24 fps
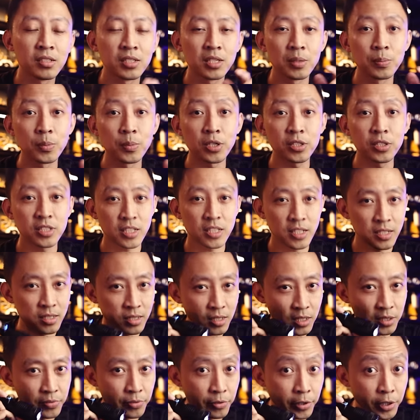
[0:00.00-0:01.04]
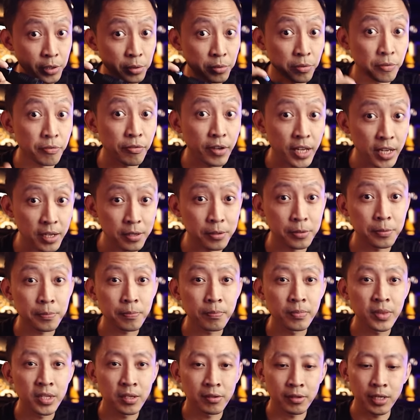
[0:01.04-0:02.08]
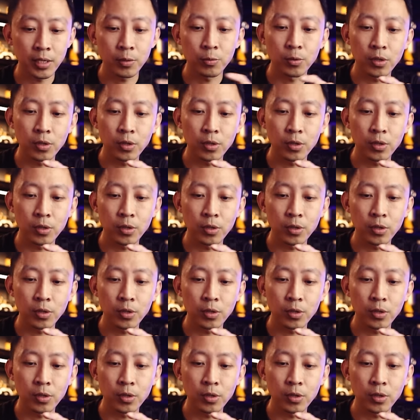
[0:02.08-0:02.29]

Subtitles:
the more chances for it to fail, right?